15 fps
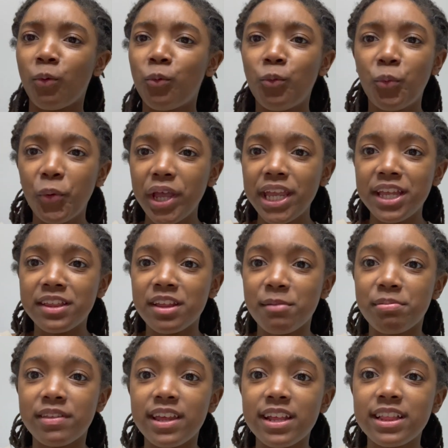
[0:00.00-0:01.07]
Whit is
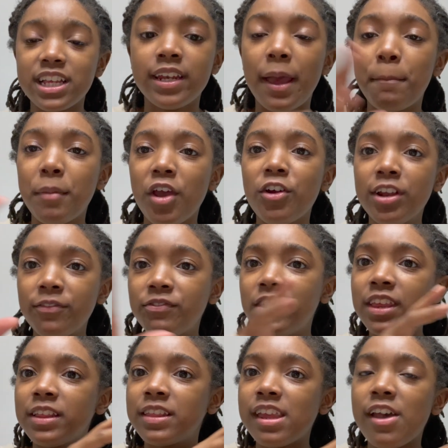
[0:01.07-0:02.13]
upset that Meredith
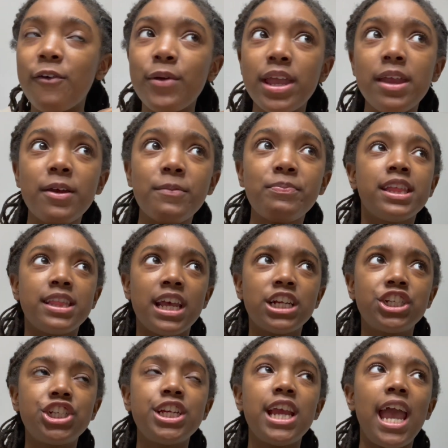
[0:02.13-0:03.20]
didn't tell him that
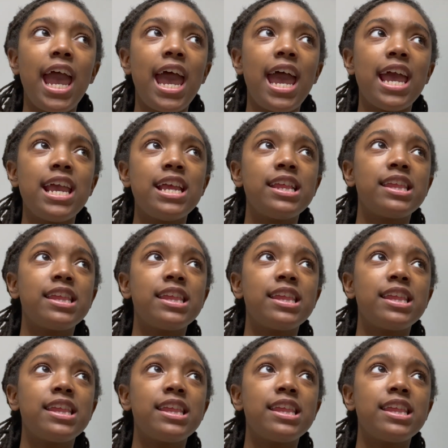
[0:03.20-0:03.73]
she had his